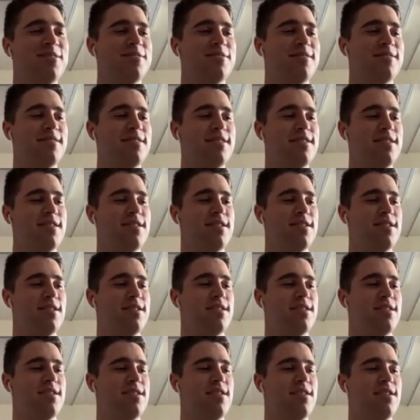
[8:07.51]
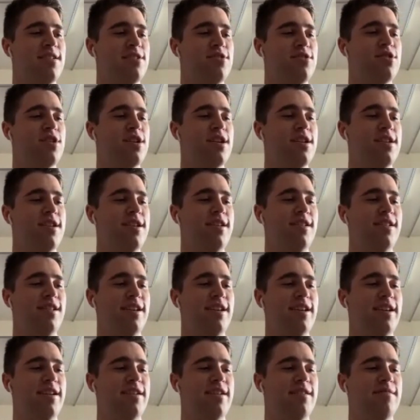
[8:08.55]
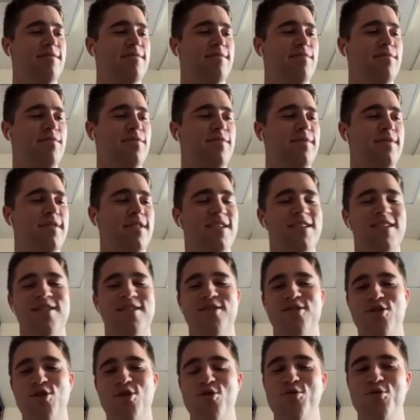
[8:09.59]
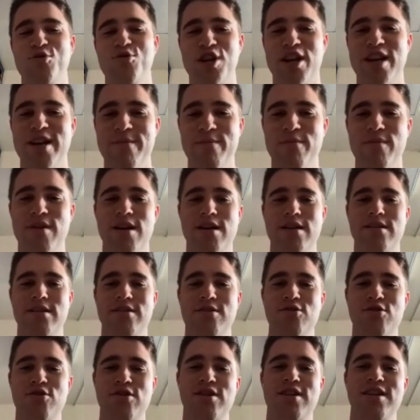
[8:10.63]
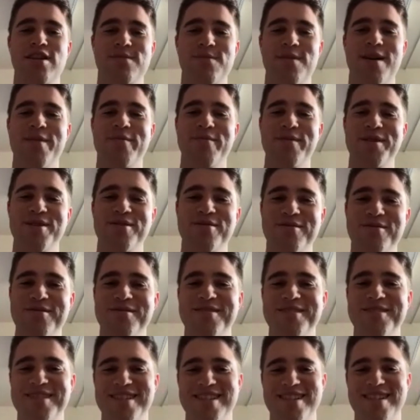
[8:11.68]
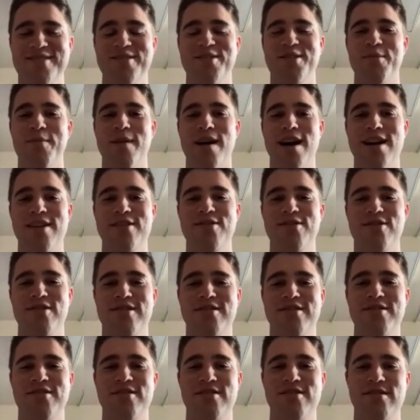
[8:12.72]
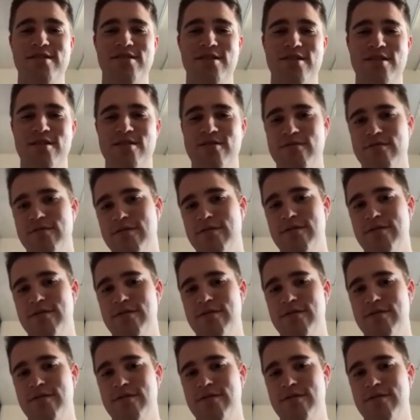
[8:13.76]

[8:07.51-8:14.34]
So I try and eat like two chicken breasts usually is my meal, some hot sauce.